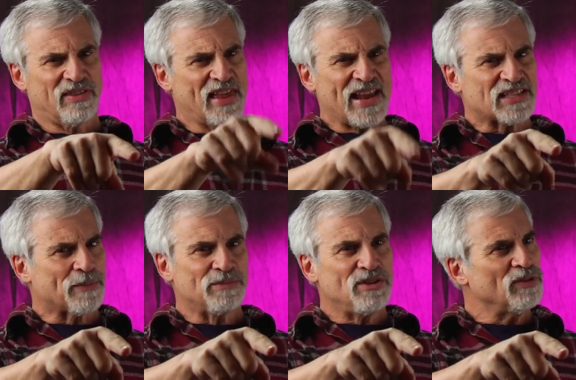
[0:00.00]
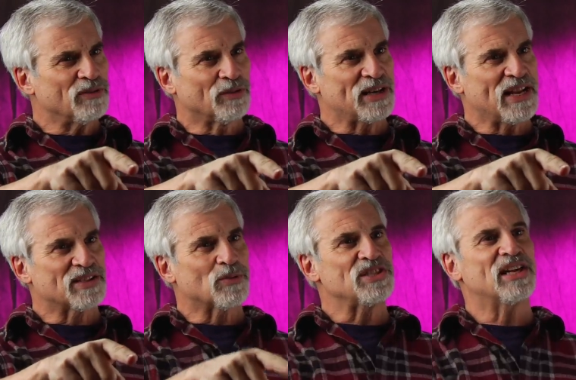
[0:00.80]
that's a beautiful
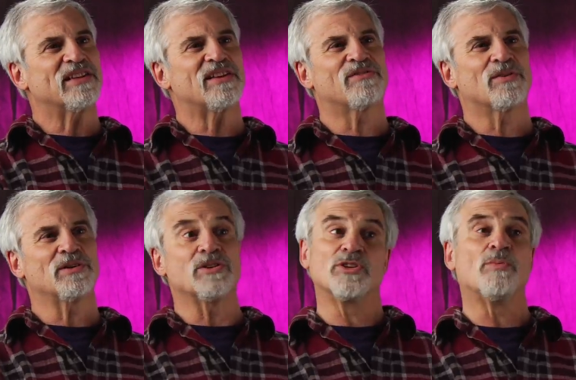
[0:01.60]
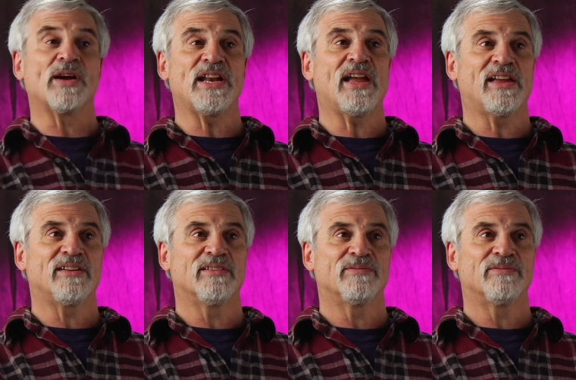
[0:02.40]
dance. Where'd you get that from? He goes, oh, my dad.